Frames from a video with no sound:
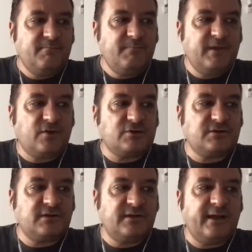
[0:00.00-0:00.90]
because
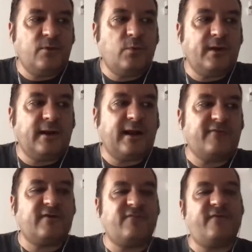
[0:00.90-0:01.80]
they will
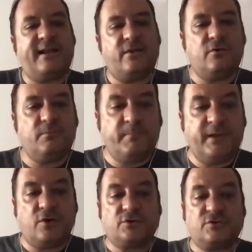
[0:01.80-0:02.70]
have a value
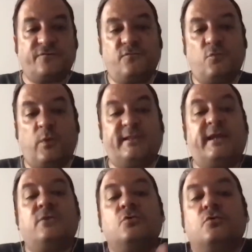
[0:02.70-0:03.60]
because of what
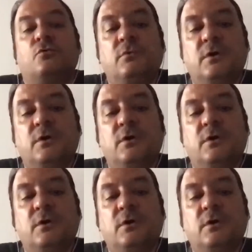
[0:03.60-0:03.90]
they do,